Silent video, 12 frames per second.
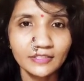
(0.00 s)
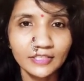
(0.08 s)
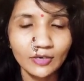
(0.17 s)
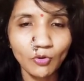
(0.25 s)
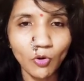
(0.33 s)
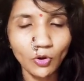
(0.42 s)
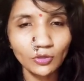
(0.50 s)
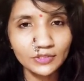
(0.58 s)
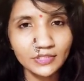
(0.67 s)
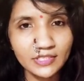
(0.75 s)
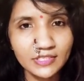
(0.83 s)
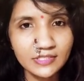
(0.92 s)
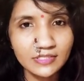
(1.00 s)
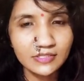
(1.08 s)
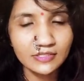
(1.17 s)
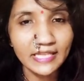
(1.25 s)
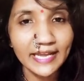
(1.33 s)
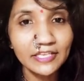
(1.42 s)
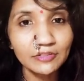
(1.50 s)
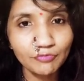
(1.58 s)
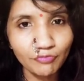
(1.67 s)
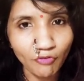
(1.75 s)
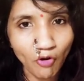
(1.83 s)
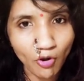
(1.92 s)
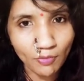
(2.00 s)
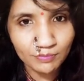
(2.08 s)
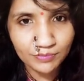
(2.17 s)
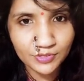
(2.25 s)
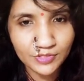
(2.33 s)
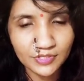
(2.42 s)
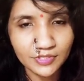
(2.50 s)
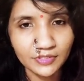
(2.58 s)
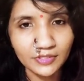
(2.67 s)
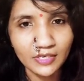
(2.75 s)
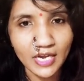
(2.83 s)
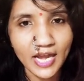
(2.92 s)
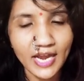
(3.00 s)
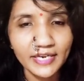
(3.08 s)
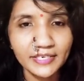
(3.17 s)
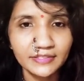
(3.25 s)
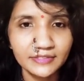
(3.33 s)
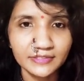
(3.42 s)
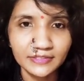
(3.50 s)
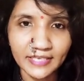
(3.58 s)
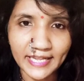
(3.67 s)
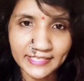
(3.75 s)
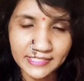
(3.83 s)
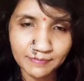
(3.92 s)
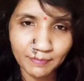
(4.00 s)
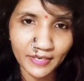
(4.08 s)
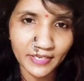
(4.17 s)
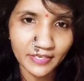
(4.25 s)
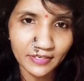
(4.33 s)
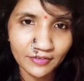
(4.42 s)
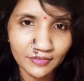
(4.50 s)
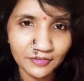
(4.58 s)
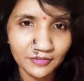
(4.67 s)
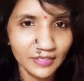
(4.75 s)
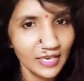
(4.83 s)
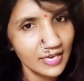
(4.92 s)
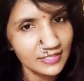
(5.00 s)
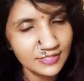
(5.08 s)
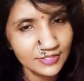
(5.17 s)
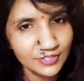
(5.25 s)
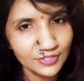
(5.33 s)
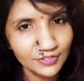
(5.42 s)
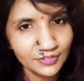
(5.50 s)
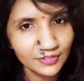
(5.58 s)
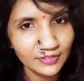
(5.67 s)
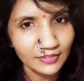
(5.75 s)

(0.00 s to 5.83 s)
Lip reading: Now all these 9 forms I had explained last year